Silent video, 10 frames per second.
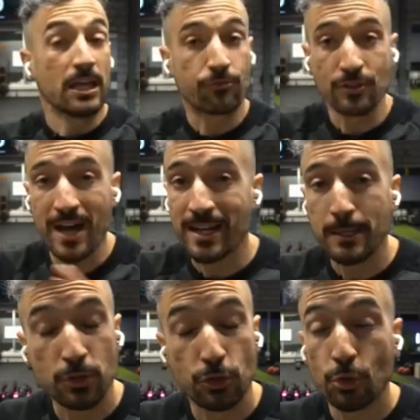If you're
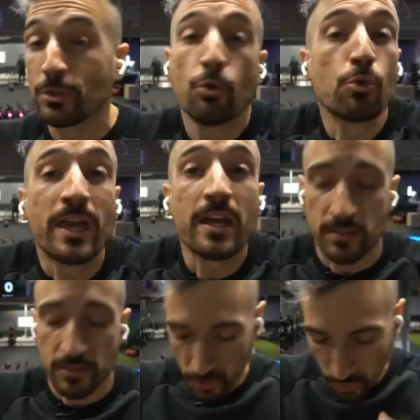not able to do it, who
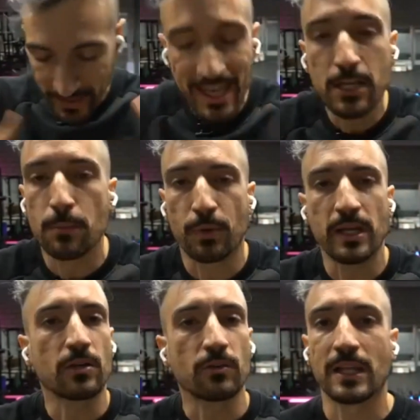cares? You take a
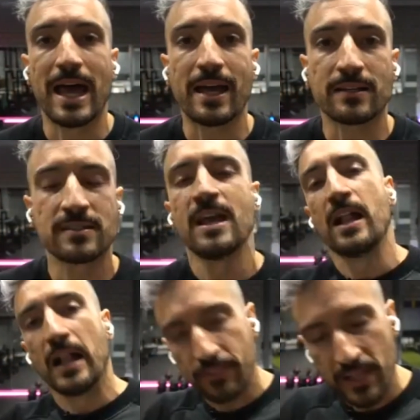break, relax,
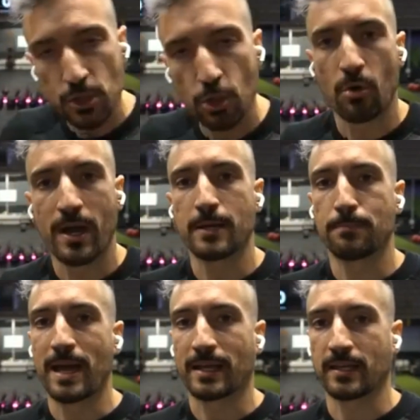and then you go
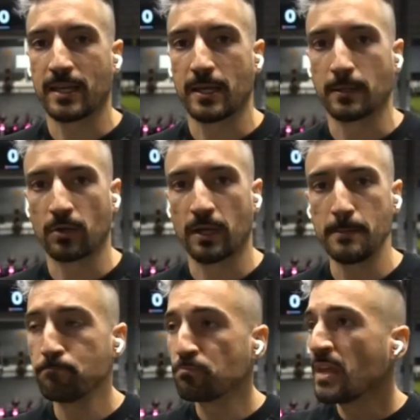at it back again,
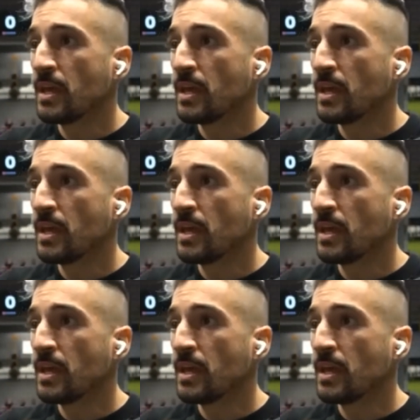okay?